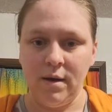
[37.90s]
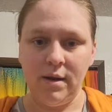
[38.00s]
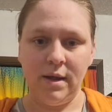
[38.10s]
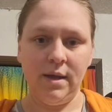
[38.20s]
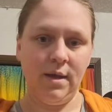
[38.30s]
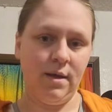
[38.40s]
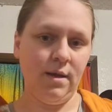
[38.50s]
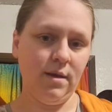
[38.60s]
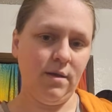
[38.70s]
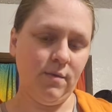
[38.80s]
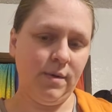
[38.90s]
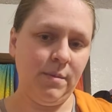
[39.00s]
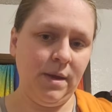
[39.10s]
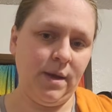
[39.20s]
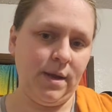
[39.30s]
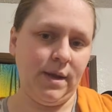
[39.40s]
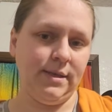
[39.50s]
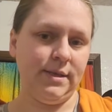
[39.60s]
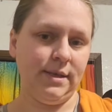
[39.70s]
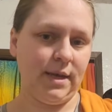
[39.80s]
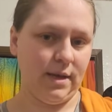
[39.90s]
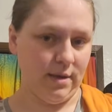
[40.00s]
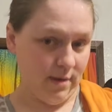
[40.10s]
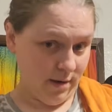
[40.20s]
and you want to make it nice and tight,